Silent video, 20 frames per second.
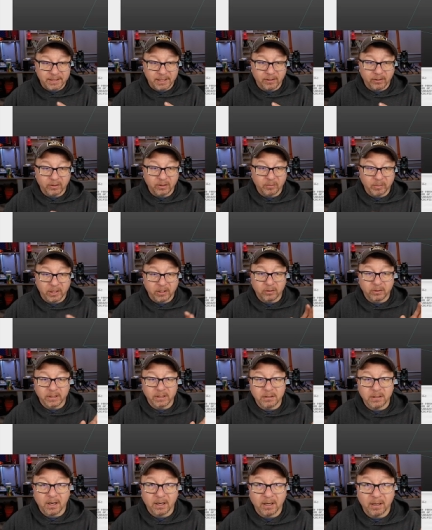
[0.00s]
here in the middle and
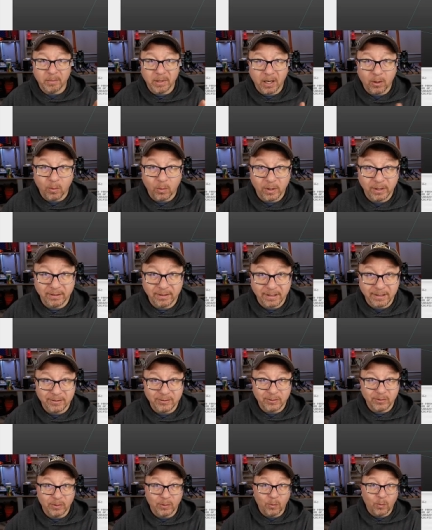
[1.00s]
talk about what they
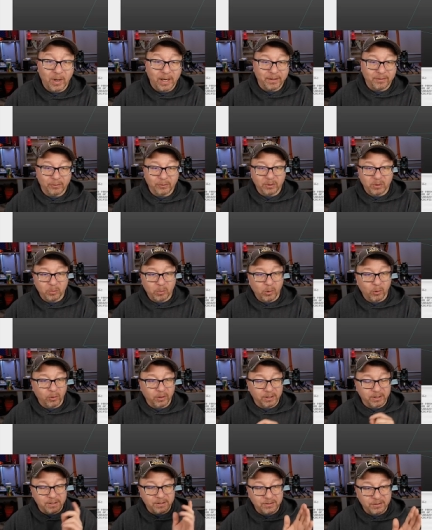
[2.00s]
do and why they're
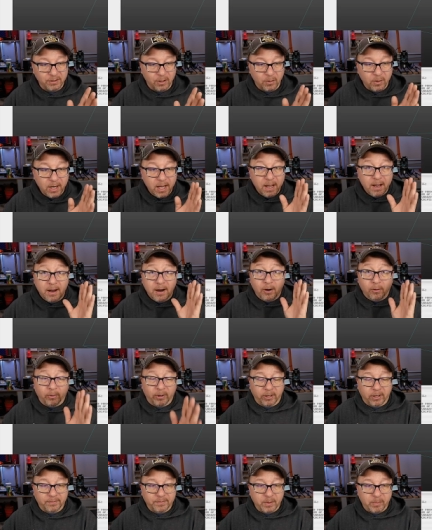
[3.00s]
important. So right
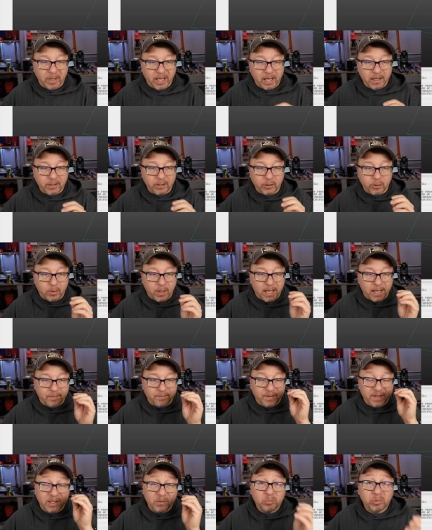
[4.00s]
off the bat you have
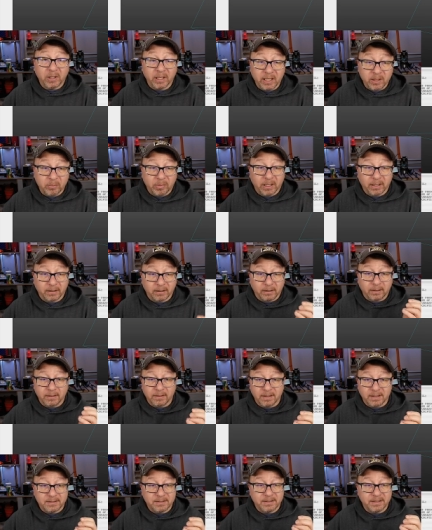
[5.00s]
the play button.
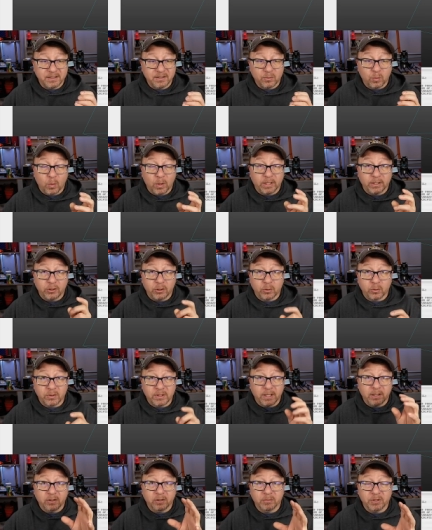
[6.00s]
This is when you
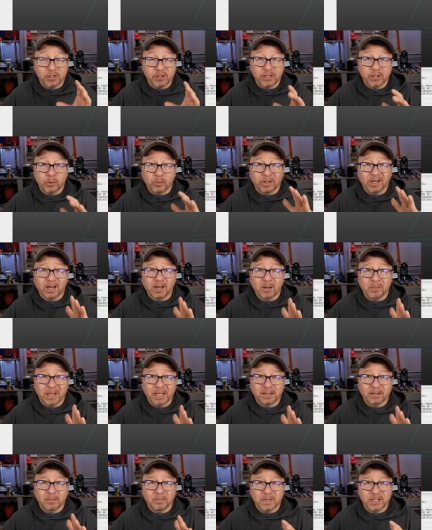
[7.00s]
tell the machine you want to
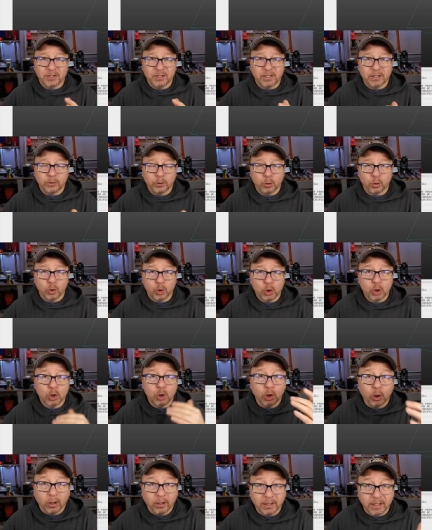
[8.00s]
command the machine to
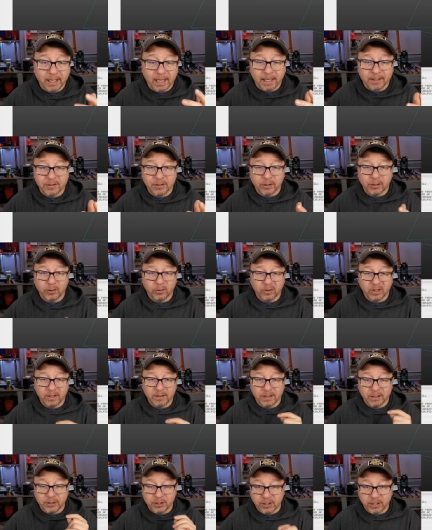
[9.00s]
start executing
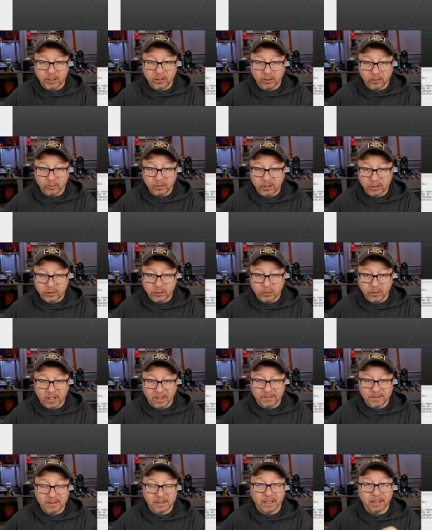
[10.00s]
the G code that you
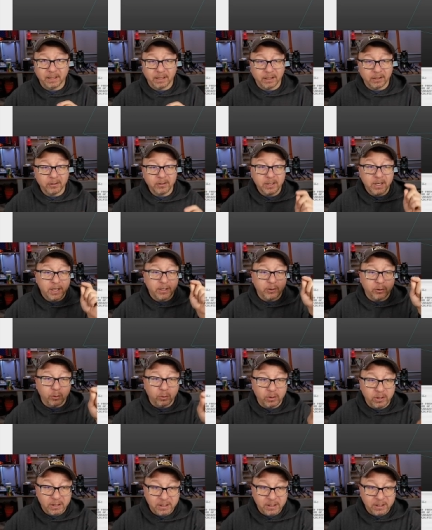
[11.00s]
have set here. You